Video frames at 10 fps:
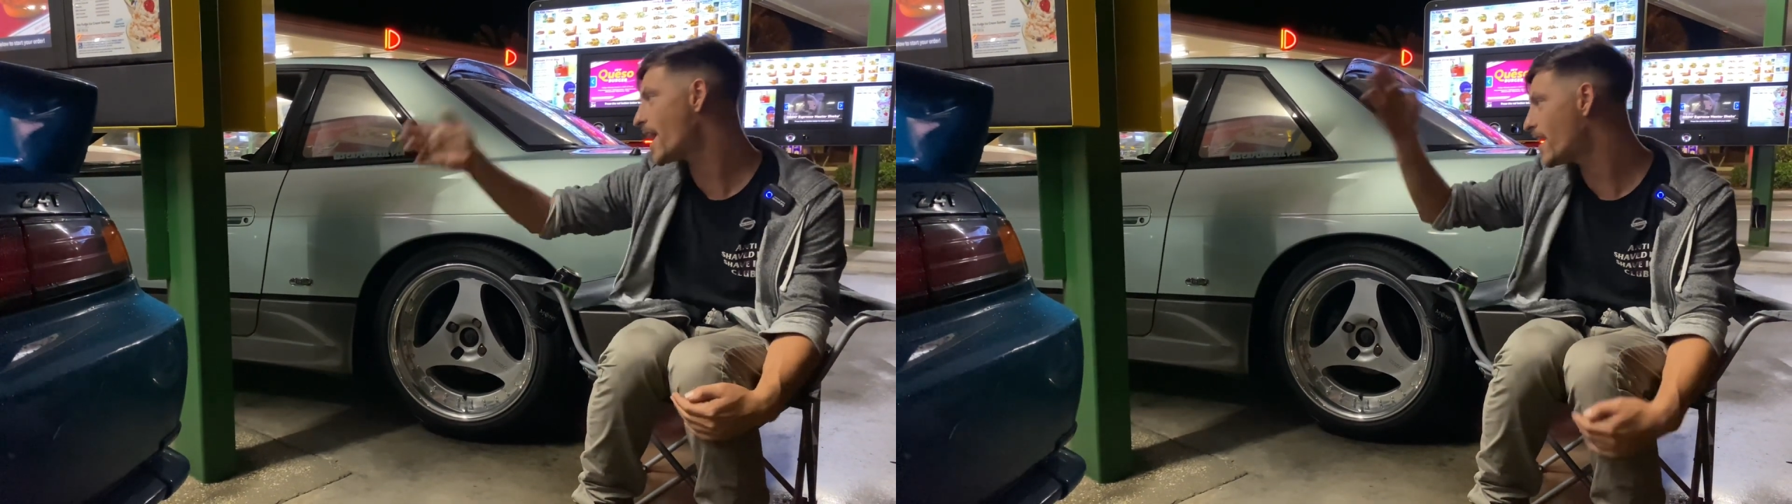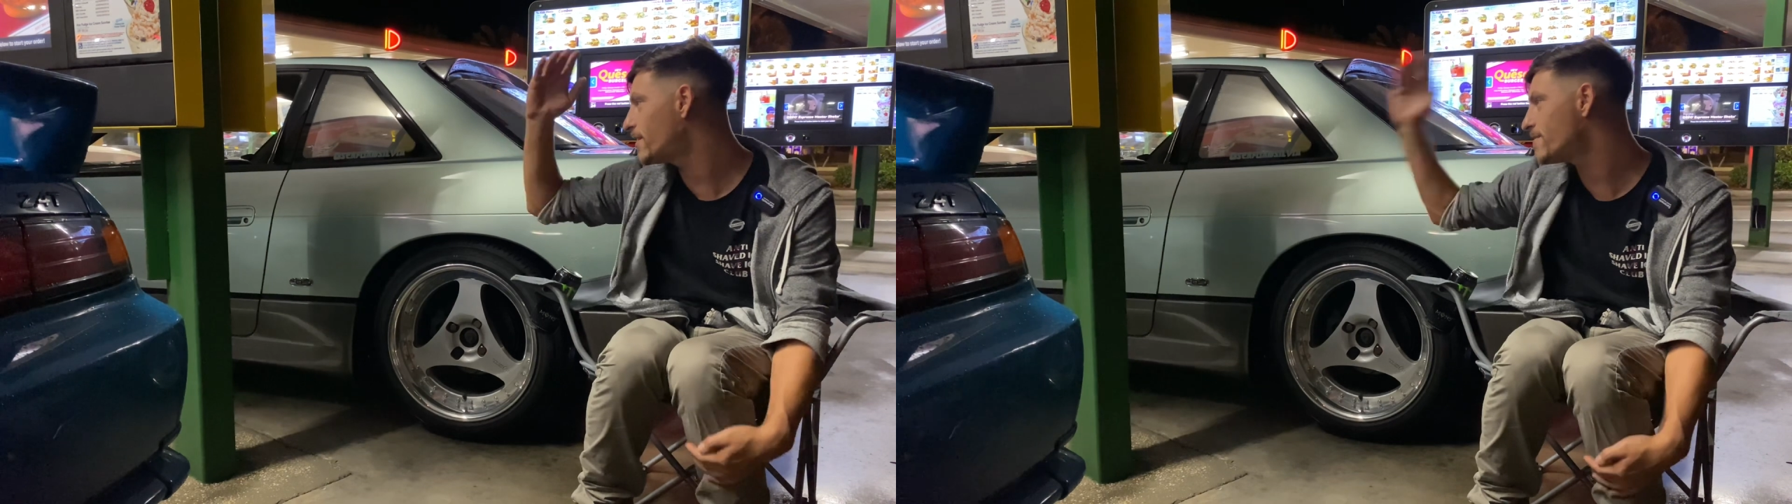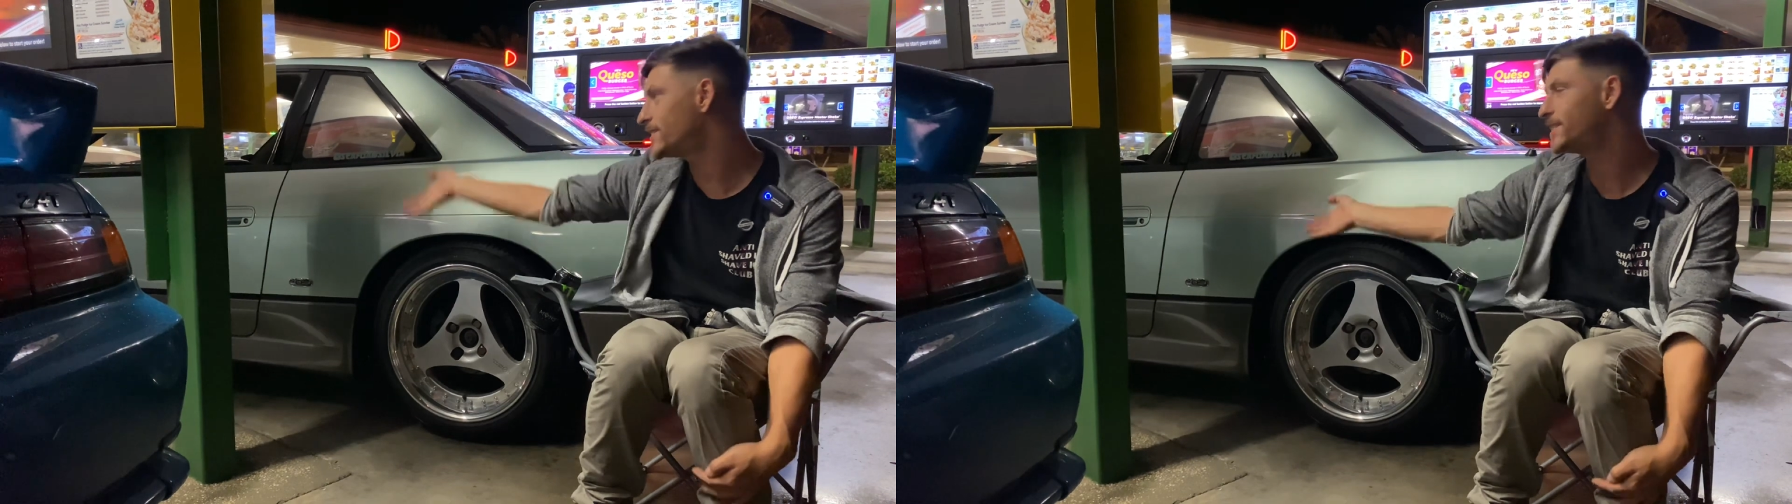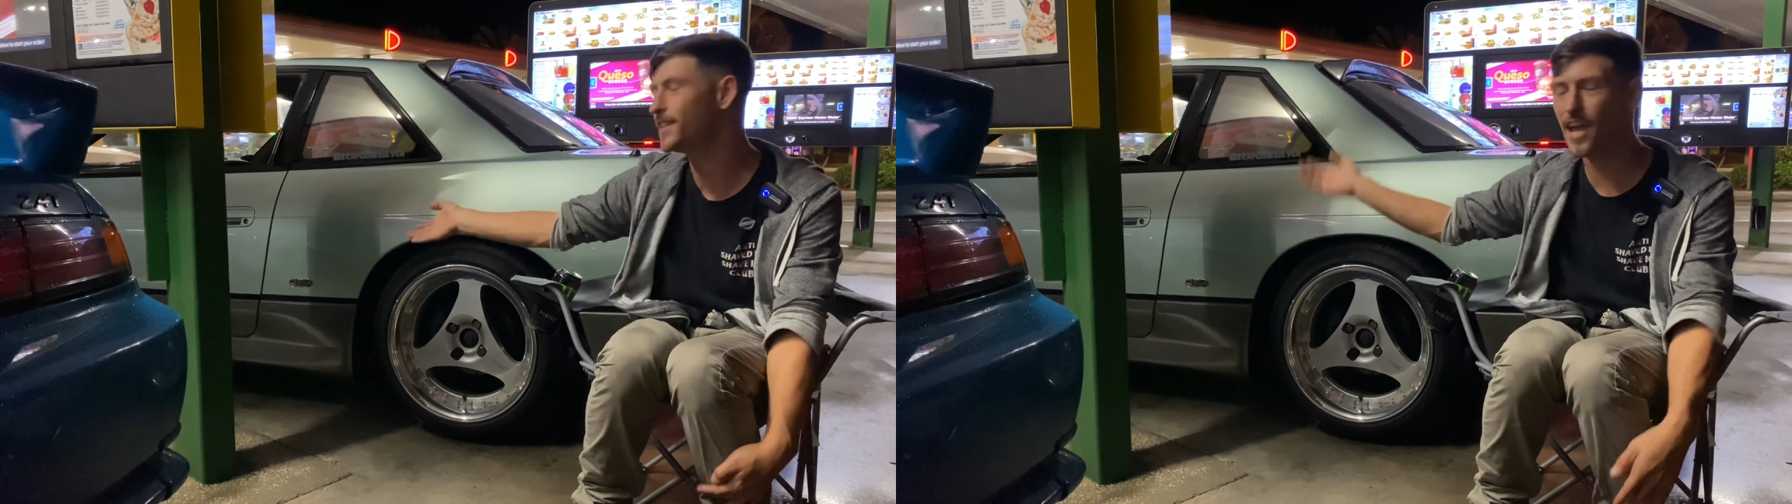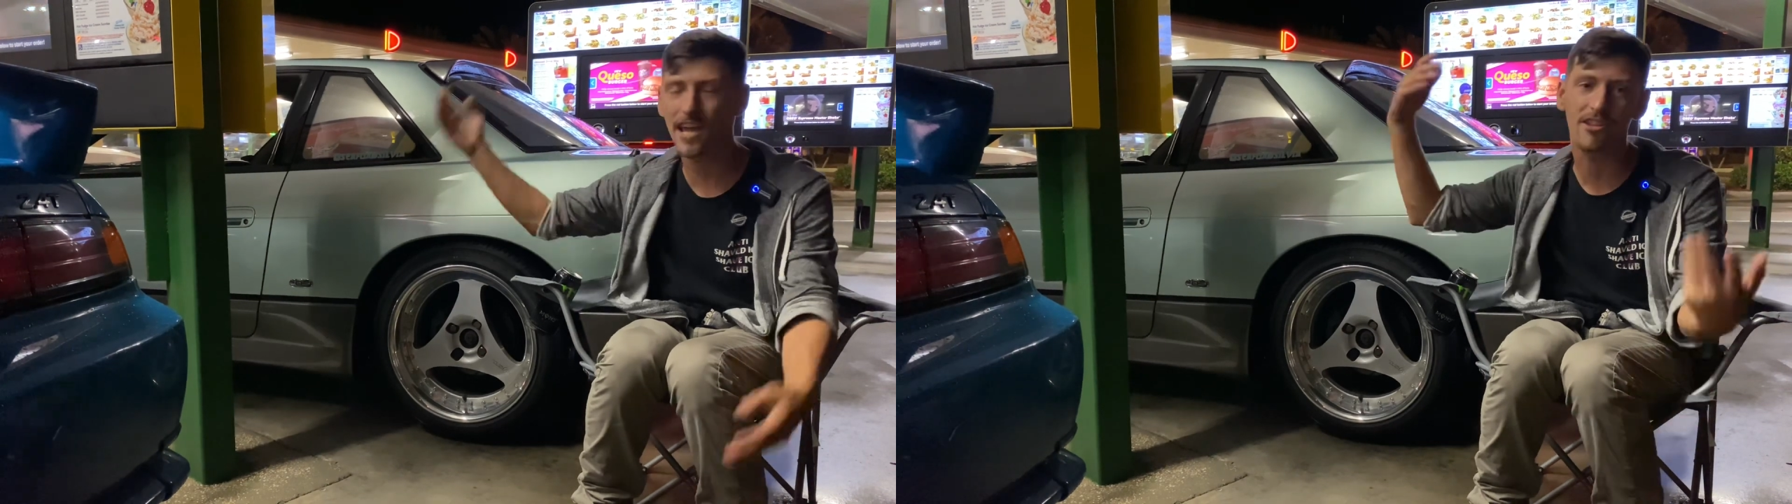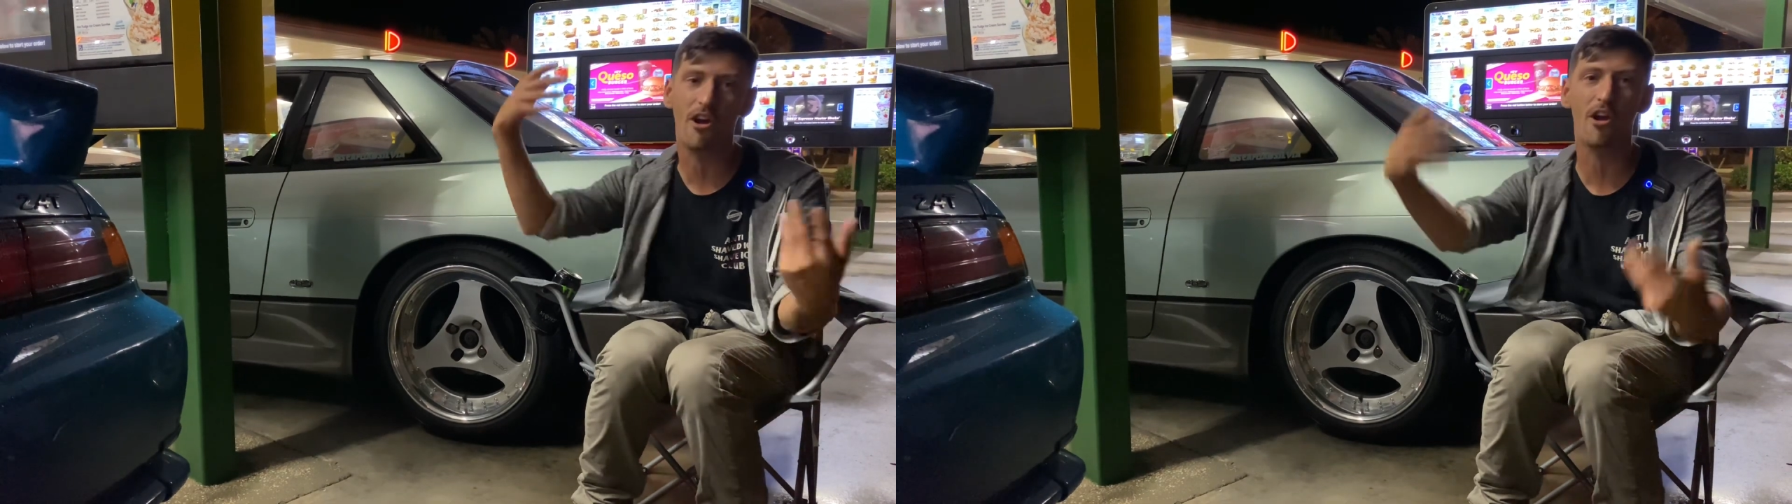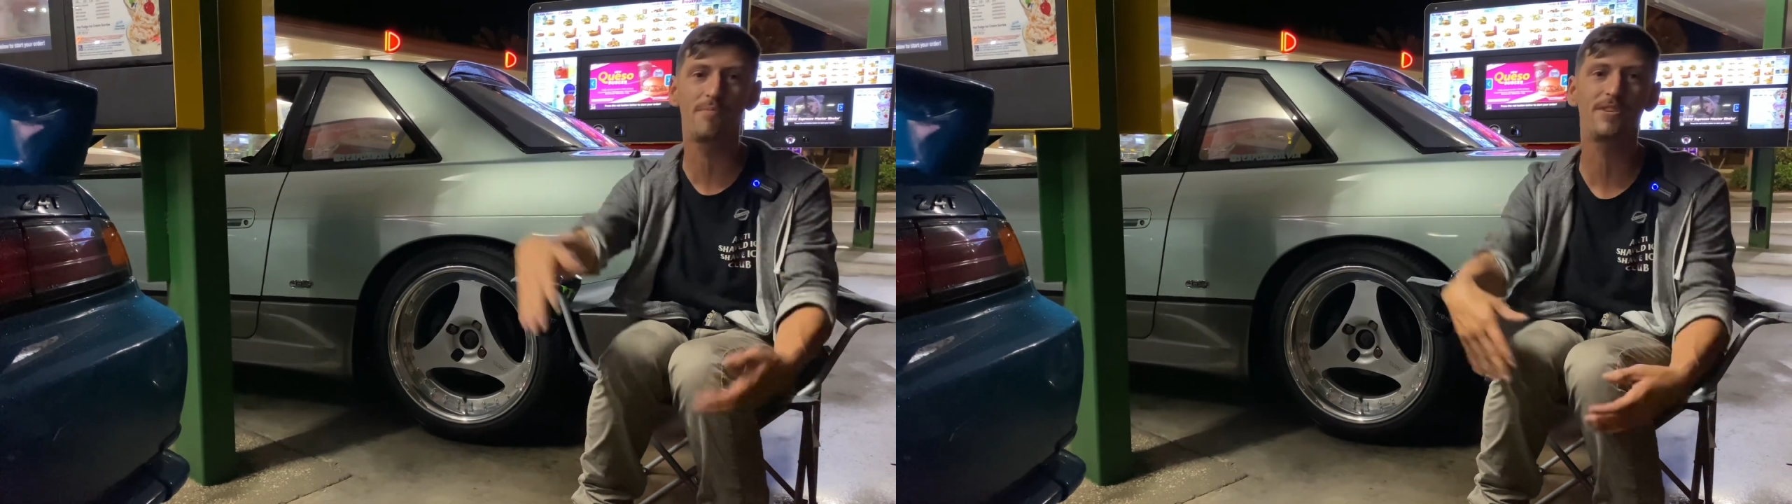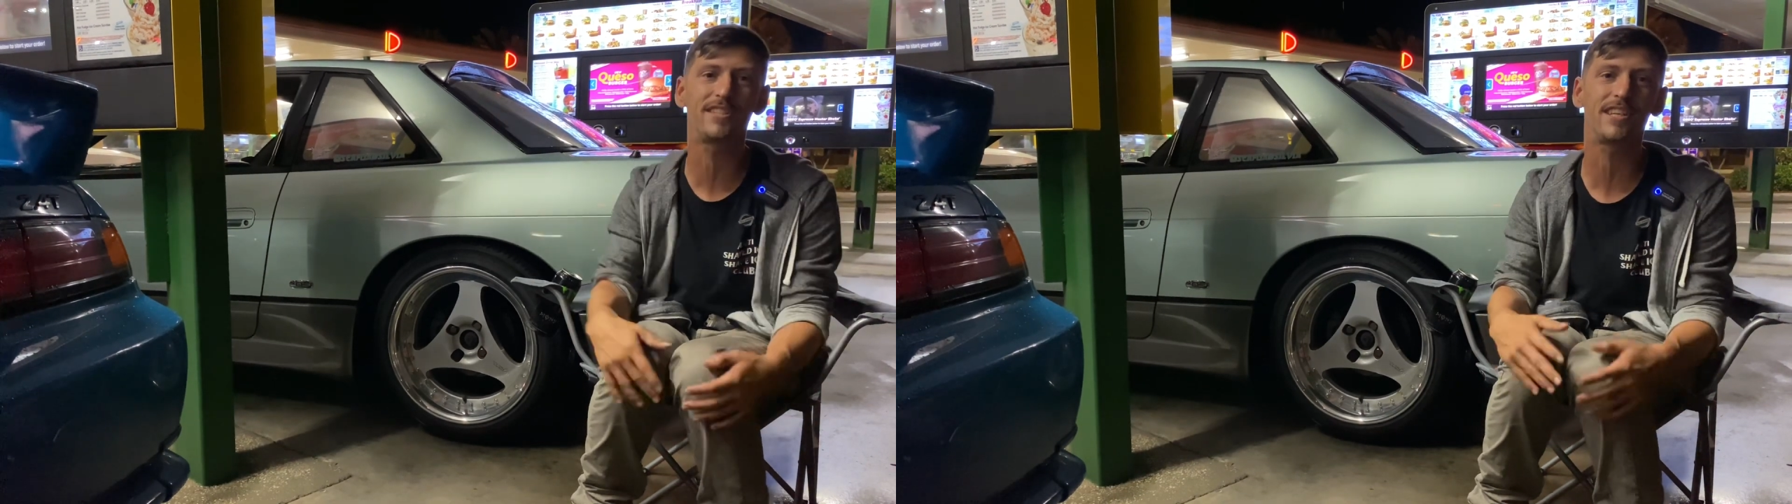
I love the CA and the RBs.